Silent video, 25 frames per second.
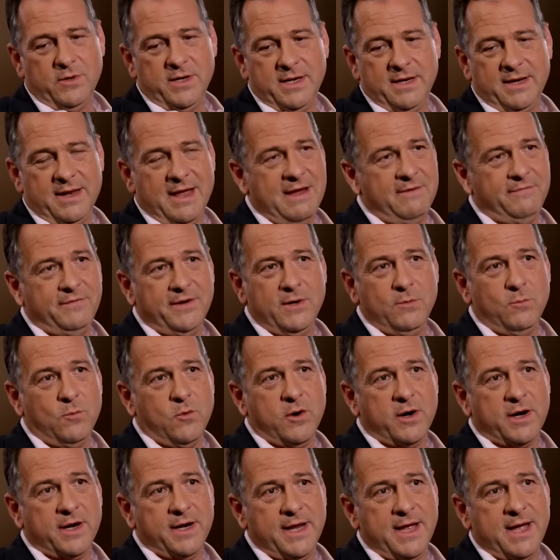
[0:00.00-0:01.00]
way, life ain't
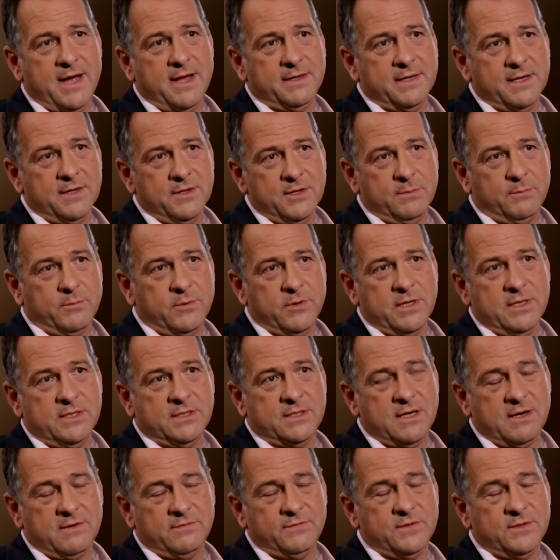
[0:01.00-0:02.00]
working out, and they're pretty
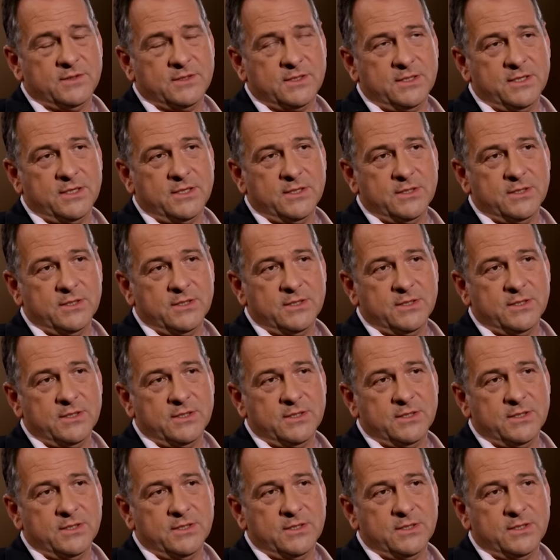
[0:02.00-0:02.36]
selfishly